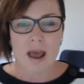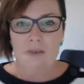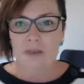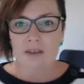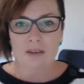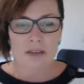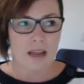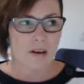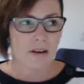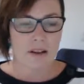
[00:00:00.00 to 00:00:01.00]
absolute
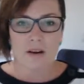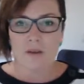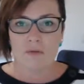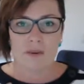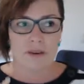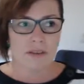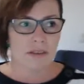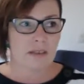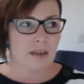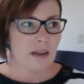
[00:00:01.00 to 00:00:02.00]
clarity,
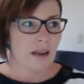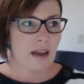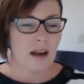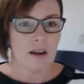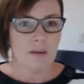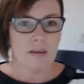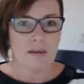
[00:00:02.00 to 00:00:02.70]
confidence. I